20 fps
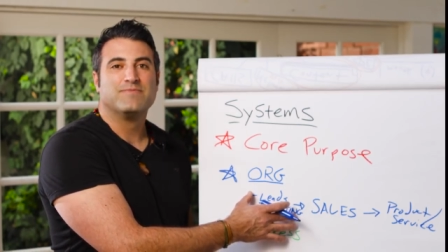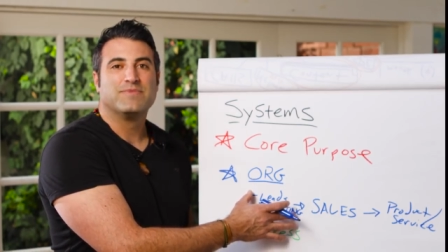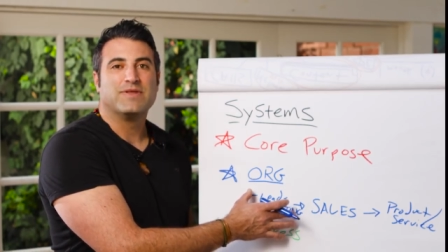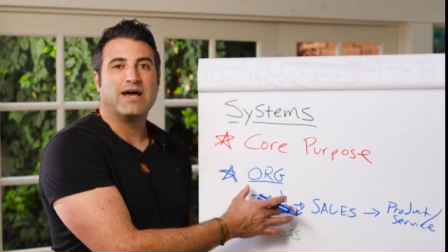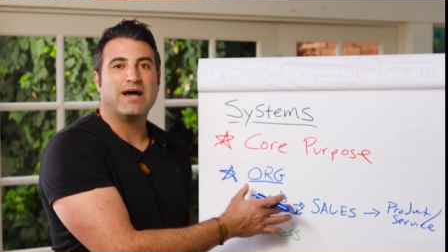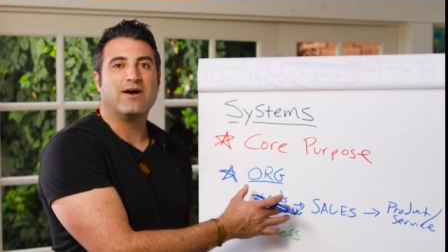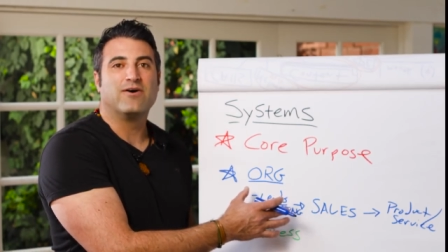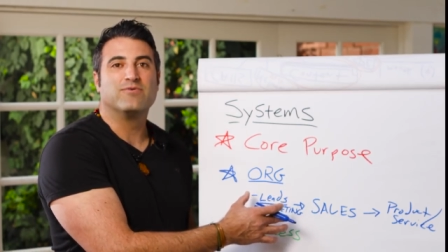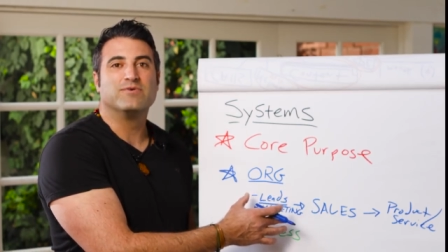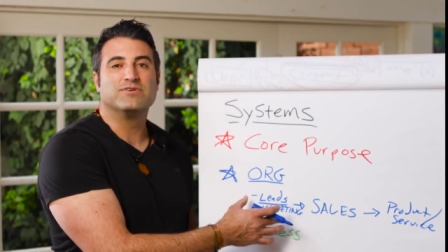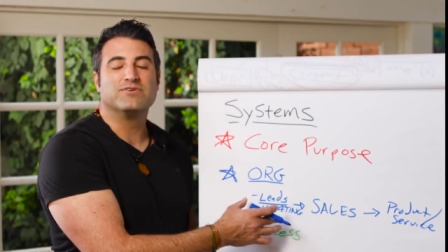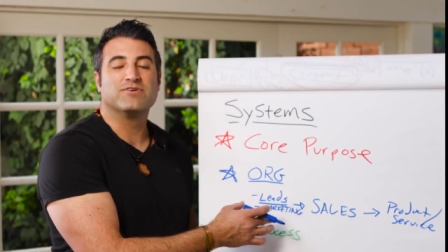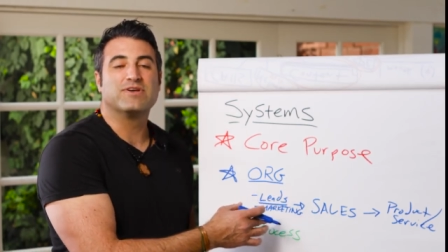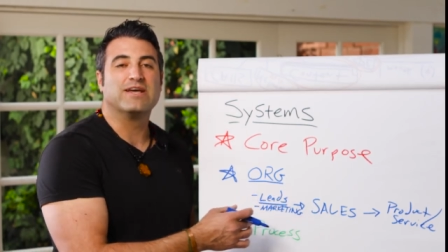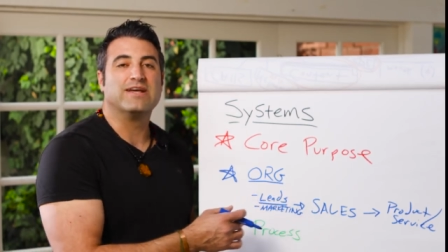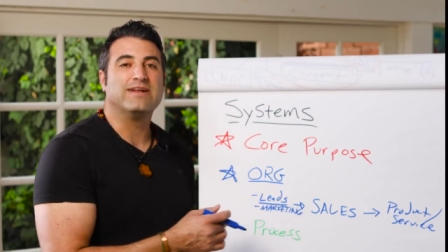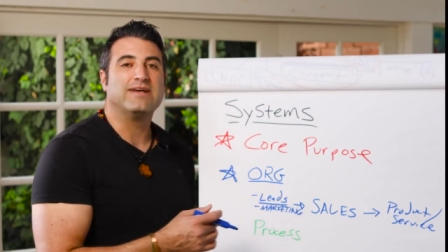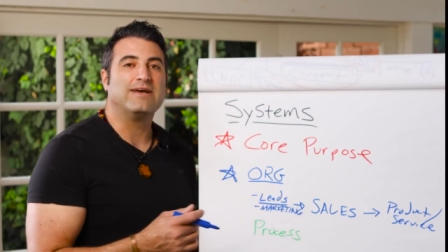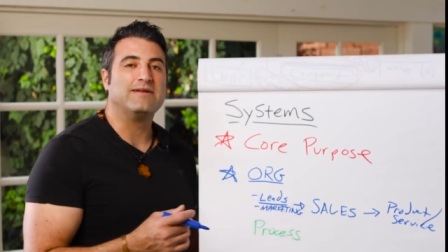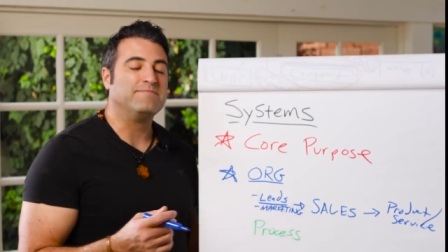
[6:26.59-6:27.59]
How are we doing
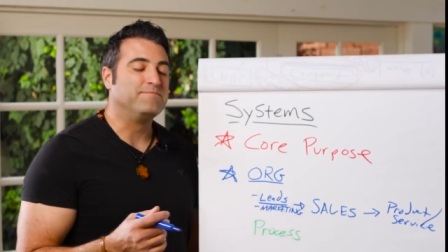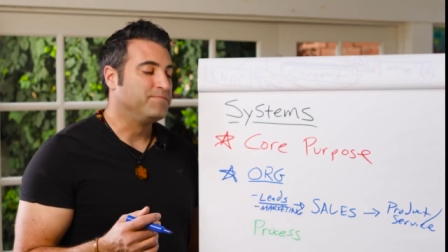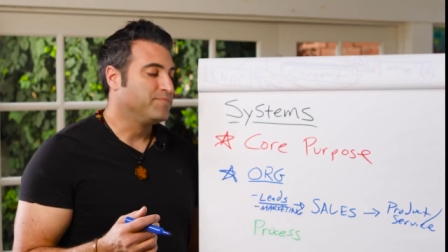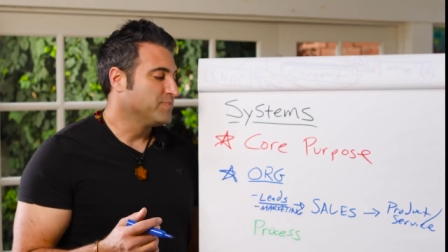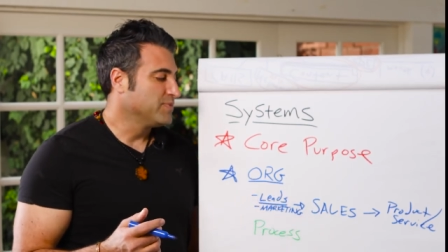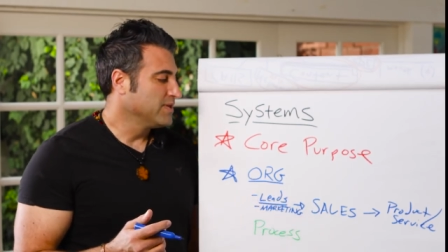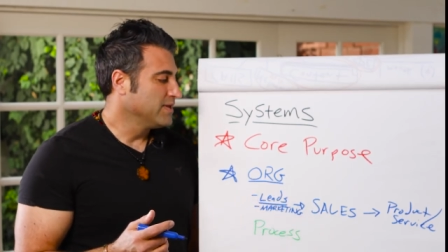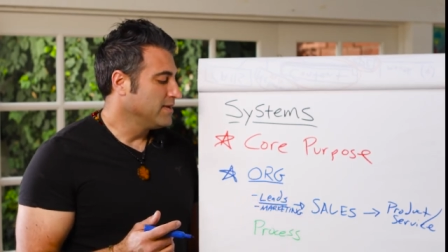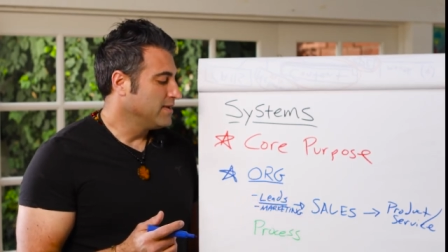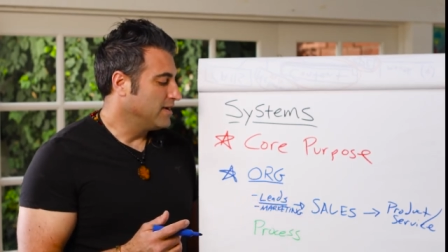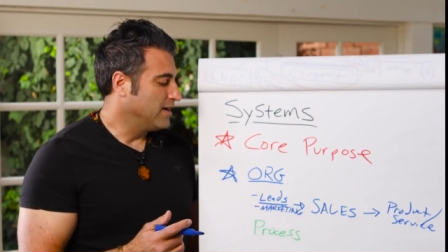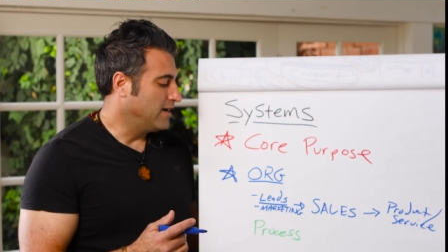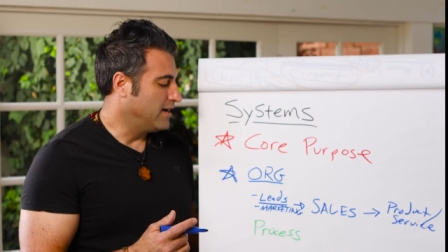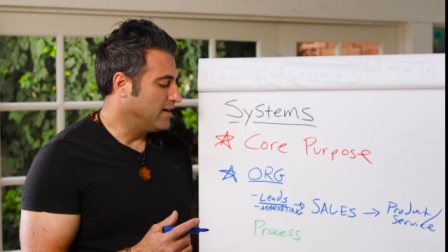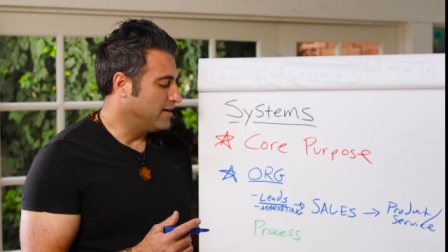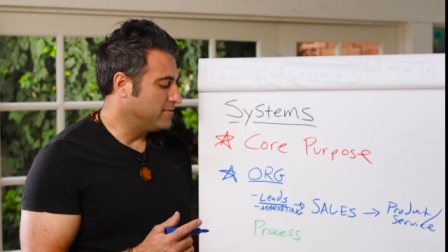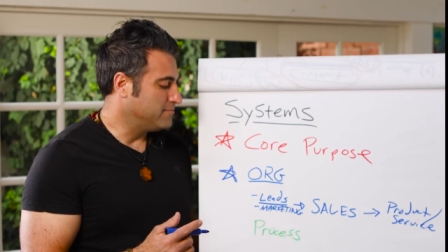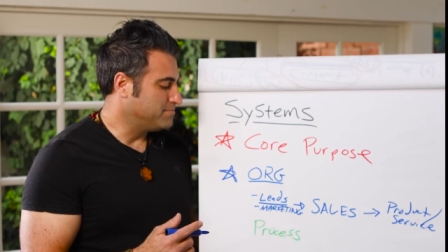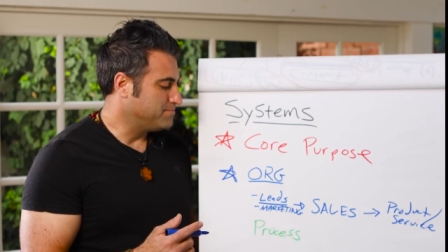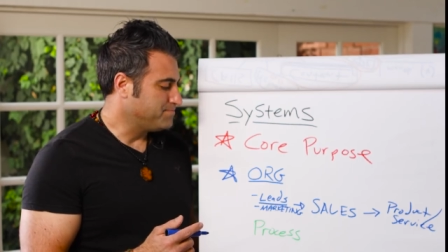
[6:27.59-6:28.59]
it? And,
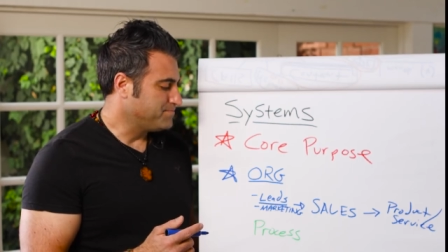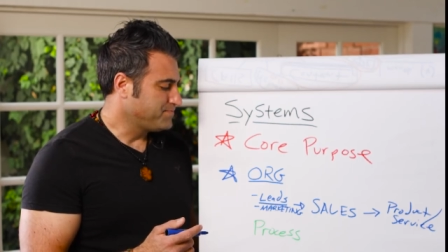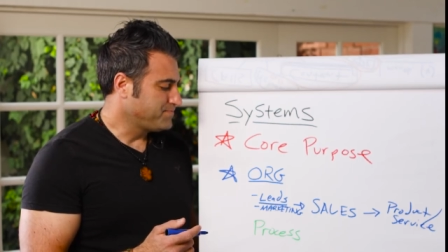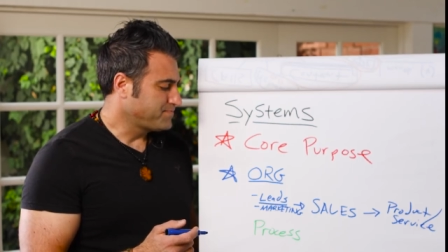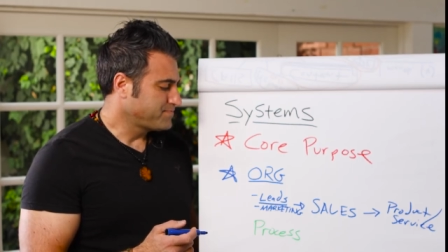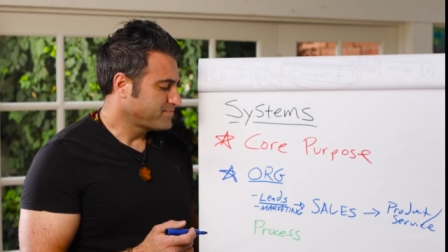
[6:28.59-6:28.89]
um,